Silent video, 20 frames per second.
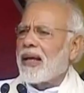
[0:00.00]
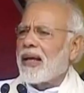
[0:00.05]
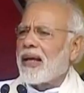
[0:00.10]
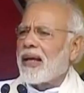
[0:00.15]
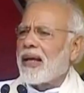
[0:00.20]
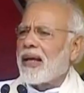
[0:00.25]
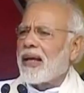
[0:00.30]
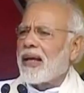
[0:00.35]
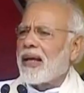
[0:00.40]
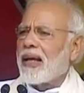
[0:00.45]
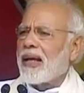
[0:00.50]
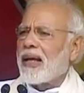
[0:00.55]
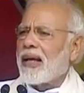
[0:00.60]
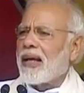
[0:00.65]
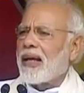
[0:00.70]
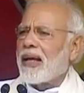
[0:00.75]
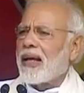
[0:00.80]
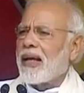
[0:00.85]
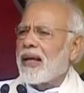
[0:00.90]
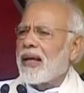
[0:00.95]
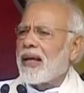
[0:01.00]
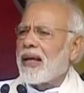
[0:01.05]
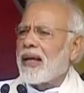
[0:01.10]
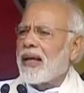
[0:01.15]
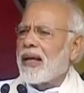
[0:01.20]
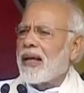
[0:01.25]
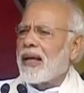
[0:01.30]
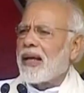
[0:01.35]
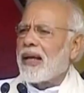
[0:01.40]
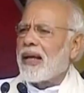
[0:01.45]

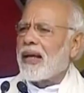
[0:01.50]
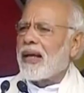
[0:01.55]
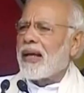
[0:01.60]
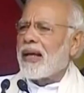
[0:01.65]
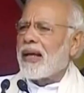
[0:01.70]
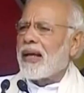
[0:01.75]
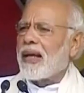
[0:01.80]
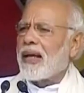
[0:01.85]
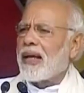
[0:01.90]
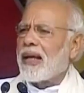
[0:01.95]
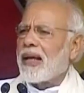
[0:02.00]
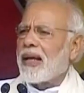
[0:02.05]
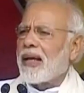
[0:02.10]
(no one is talking)